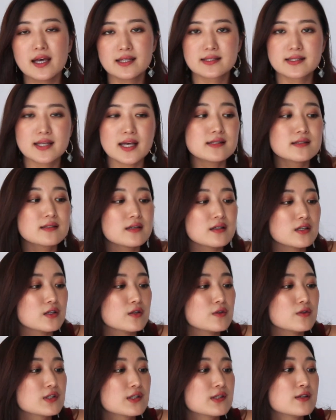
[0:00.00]
It says to
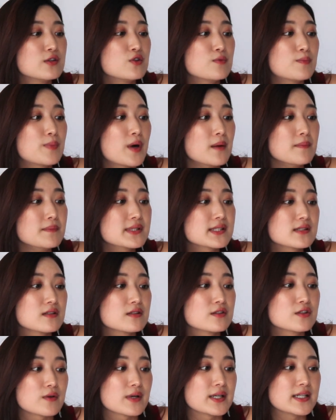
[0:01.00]
use 2 pumps
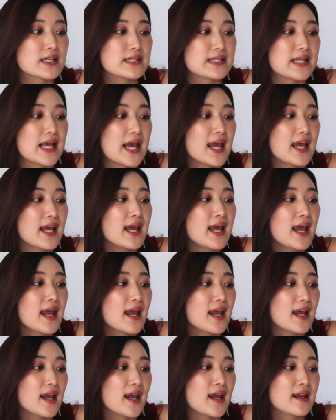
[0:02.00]
during the day
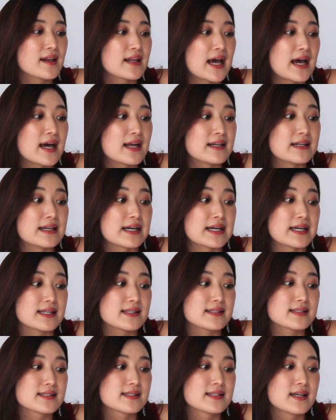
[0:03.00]
and at
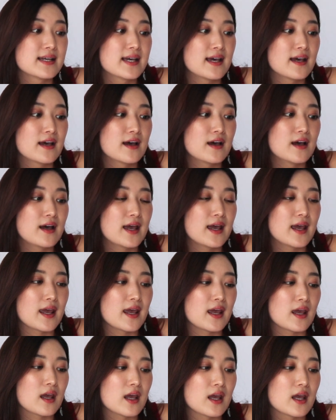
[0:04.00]
night.
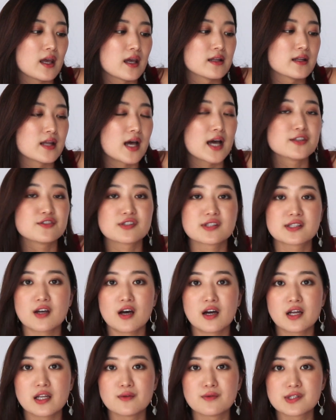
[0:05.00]
And I just
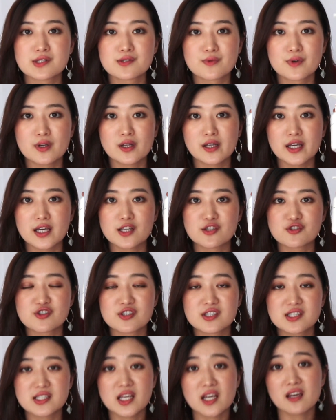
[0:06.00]
thought it was really
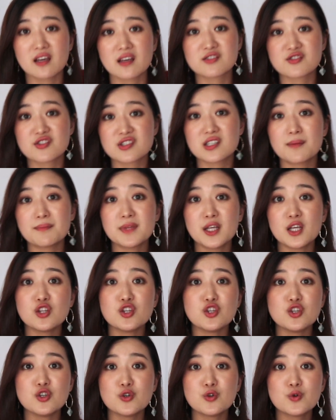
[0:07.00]
interesting. It's just something
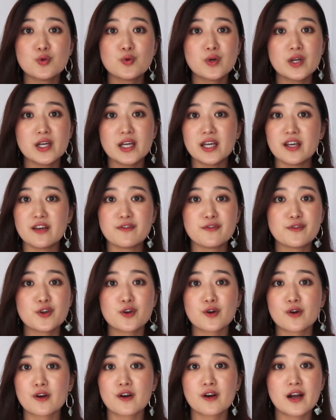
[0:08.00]
new if
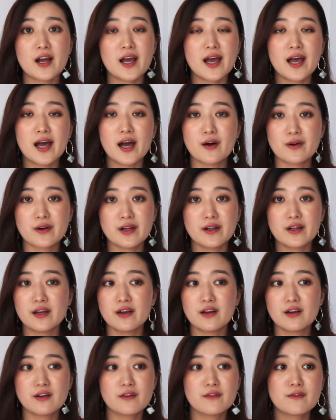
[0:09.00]
you're out
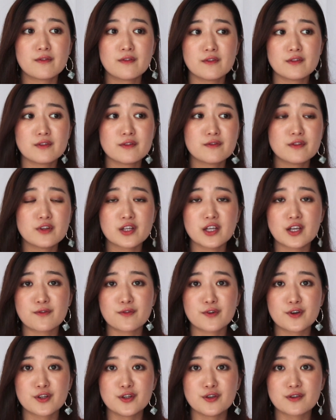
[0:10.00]
looking
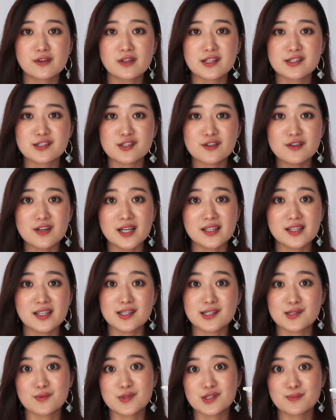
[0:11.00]
for a new cleanser. I think
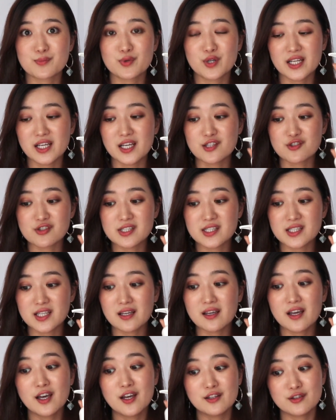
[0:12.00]
this one's pretty
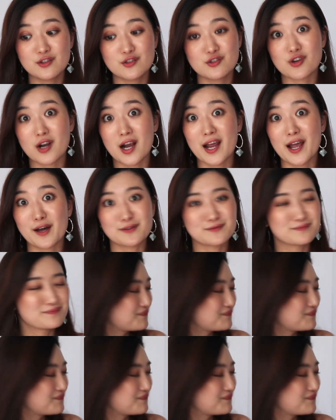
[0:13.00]
interesting to try out.